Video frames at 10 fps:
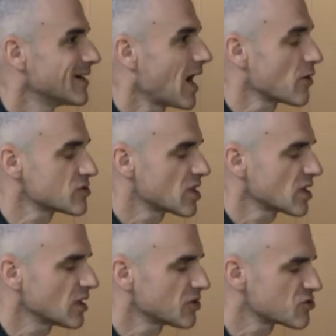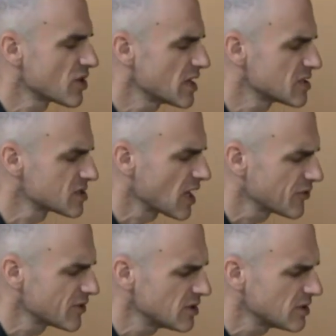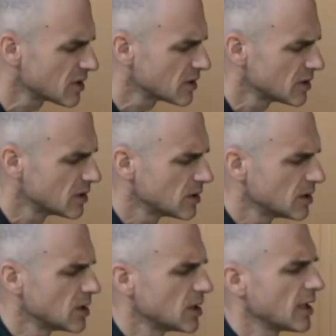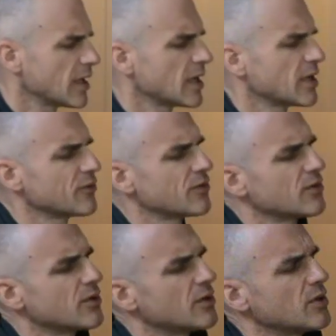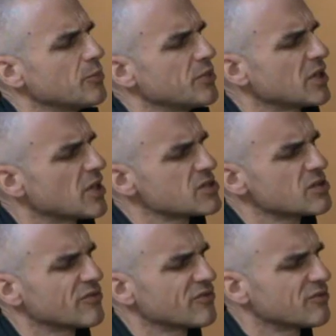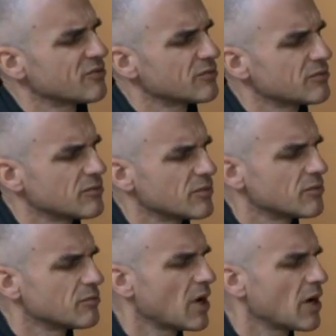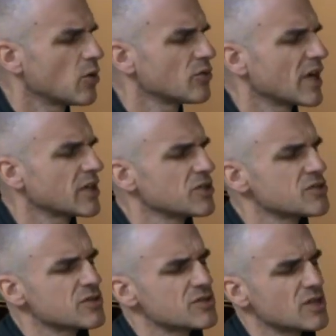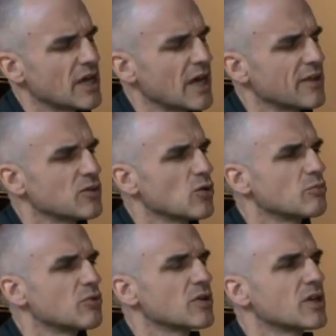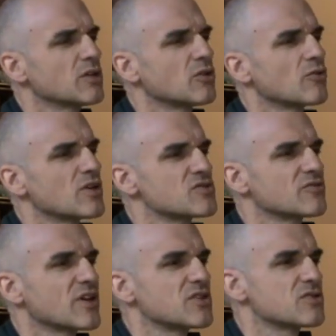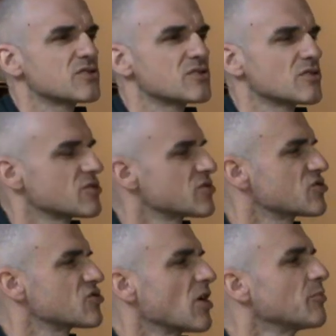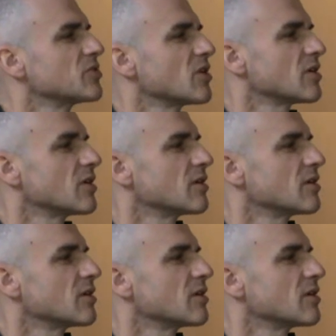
I was taking a train in South India, and because of my own negligence, I had no booking, no reservation, so I just jumped on